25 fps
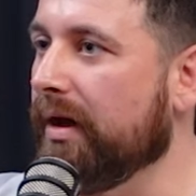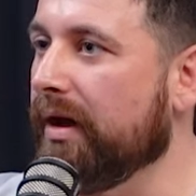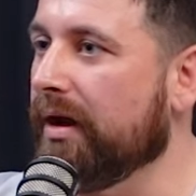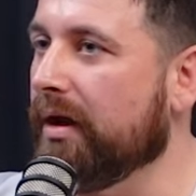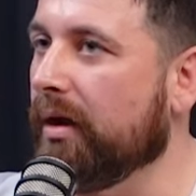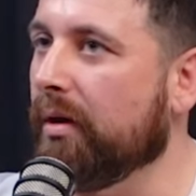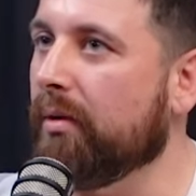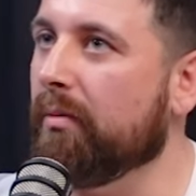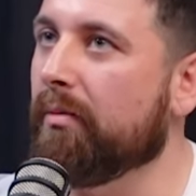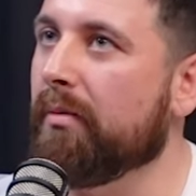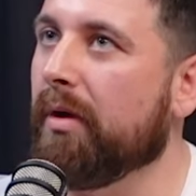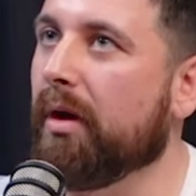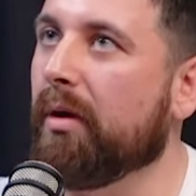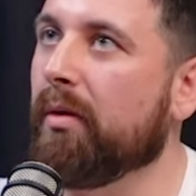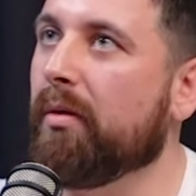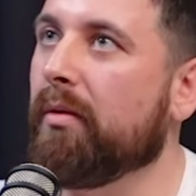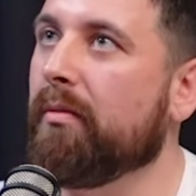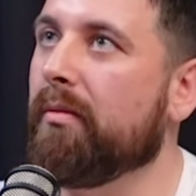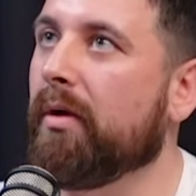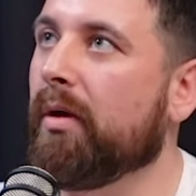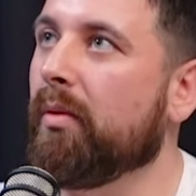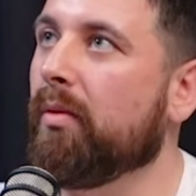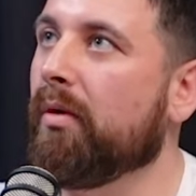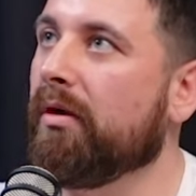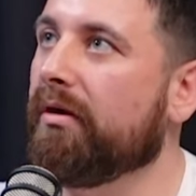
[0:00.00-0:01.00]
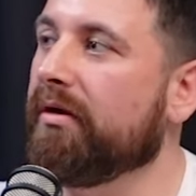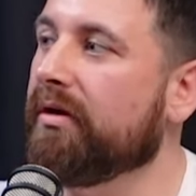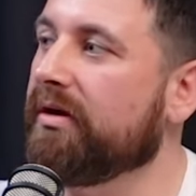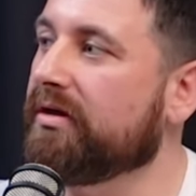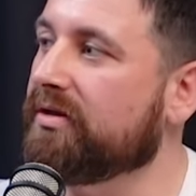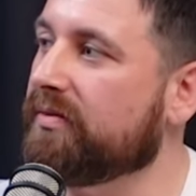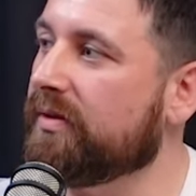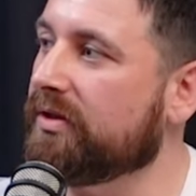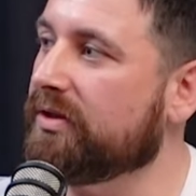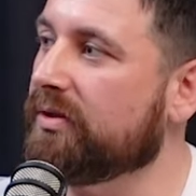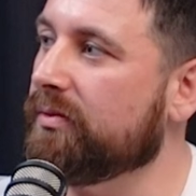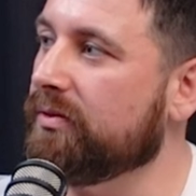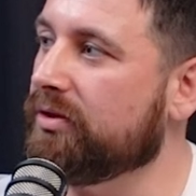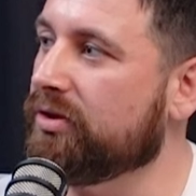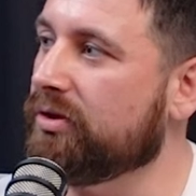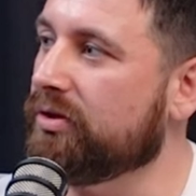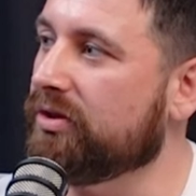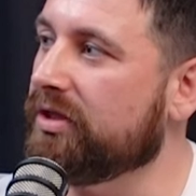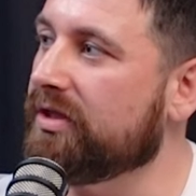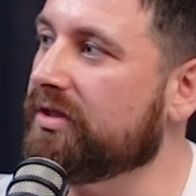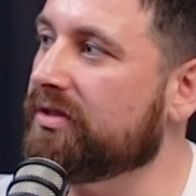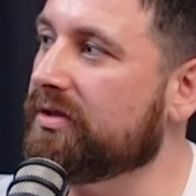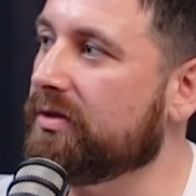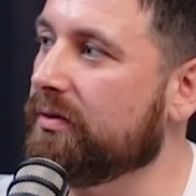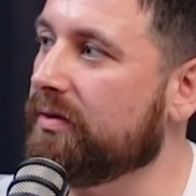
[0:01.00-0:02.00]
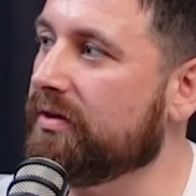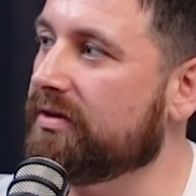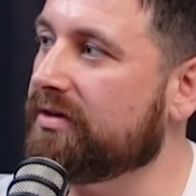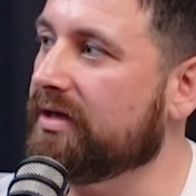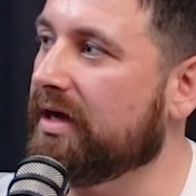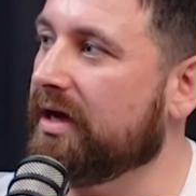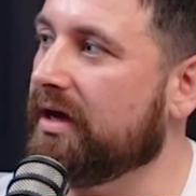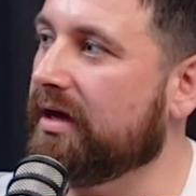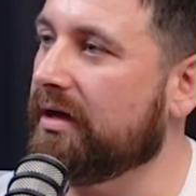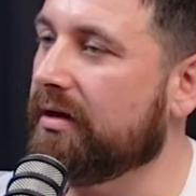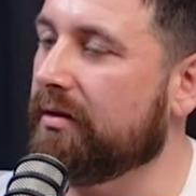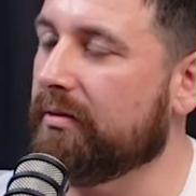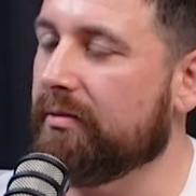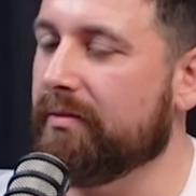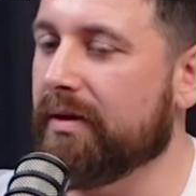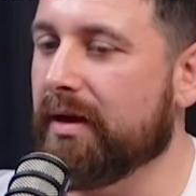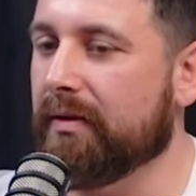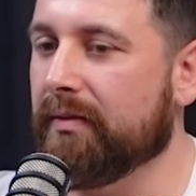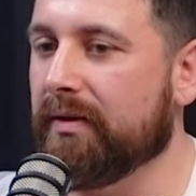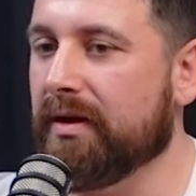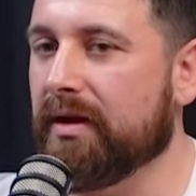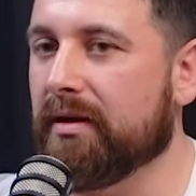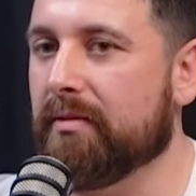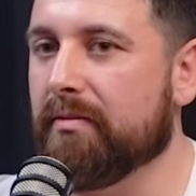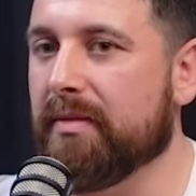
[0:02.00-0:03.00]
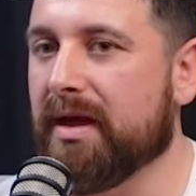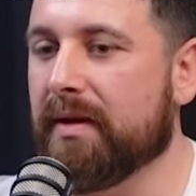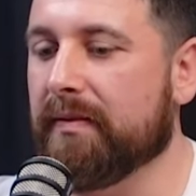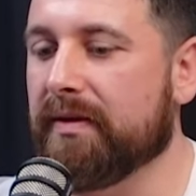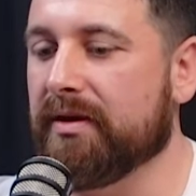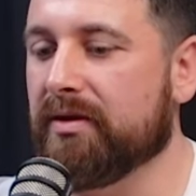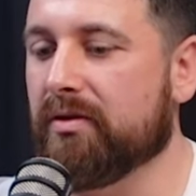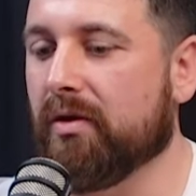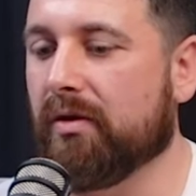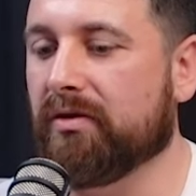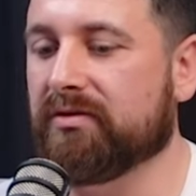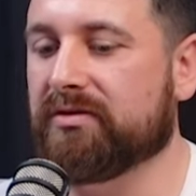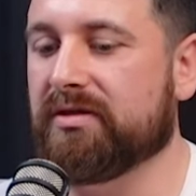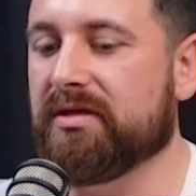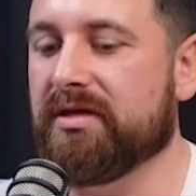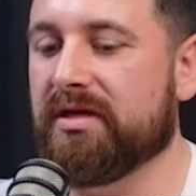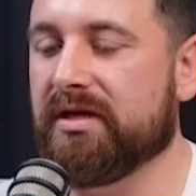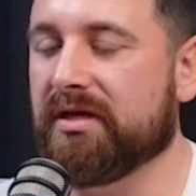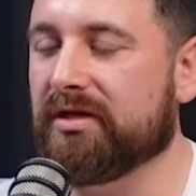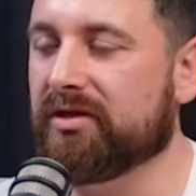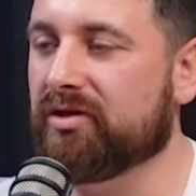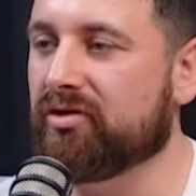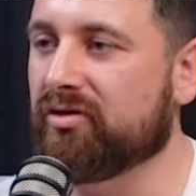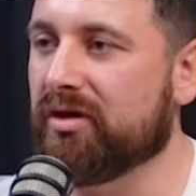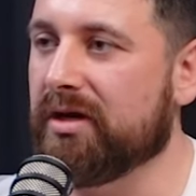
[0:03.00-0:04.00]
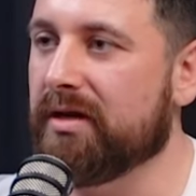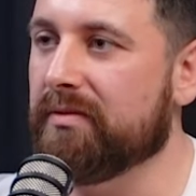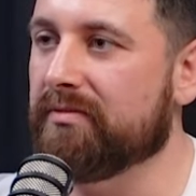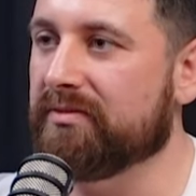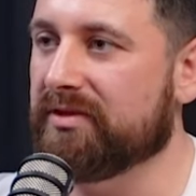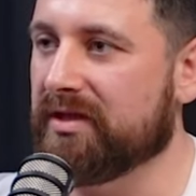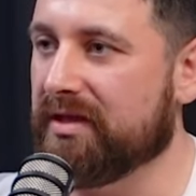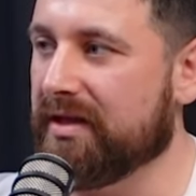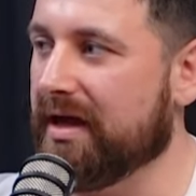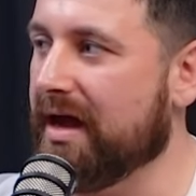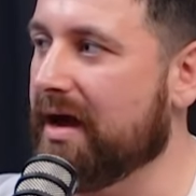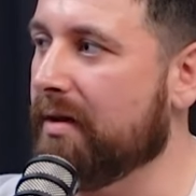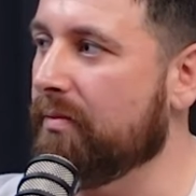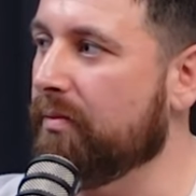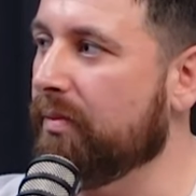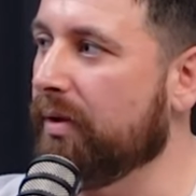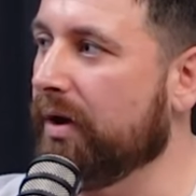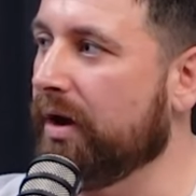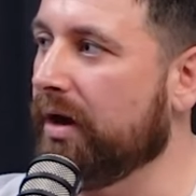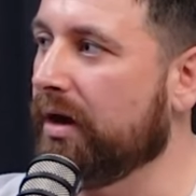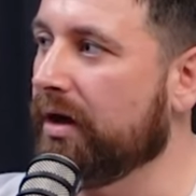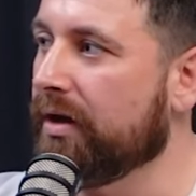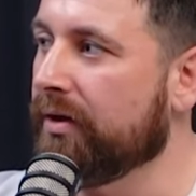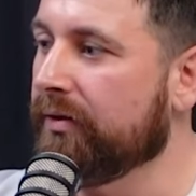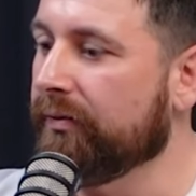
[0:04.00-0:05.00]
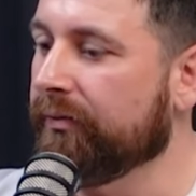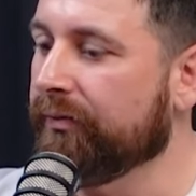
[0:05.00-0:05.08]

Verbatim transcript: And my worry, especially with jiu-jitsu, is that maybe not to the extremes of that, but